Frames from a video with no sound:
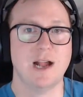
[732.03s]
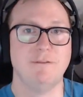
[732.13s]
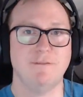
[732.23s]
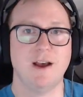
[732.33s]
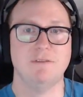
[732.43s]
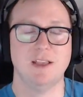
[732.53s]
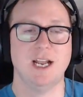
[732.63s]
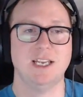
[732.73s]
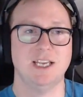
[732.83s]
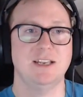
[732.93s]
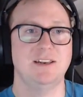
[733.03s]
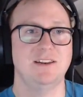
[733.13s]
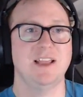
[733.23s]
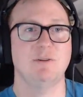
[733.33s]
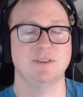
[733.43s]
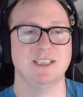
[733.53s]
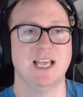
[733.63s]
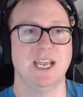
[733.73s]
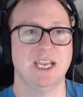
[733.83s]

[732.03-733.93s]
i5 that I did. That was like